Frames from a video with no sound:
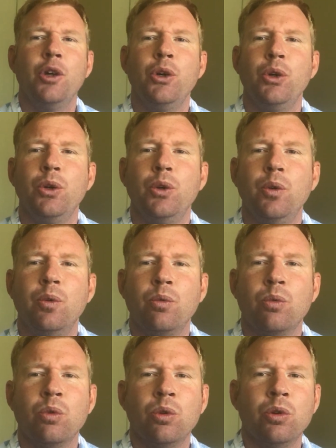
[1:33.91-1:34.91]
who
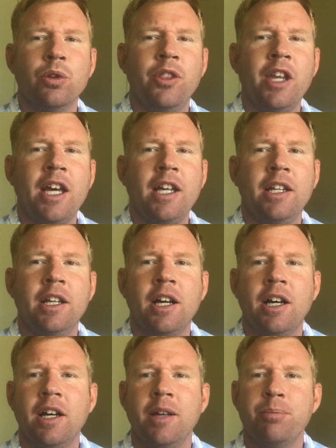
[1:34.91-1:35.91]
ruled
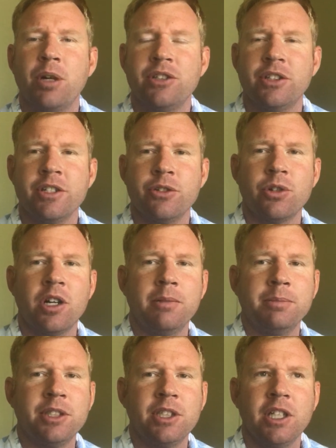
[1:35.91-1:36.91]
that President
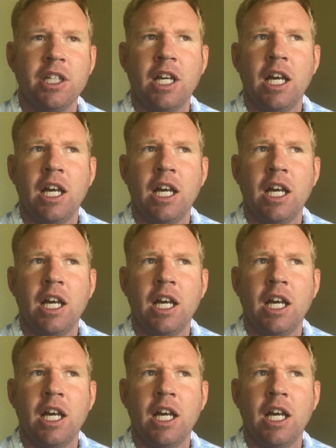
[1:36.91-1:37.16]
Trump's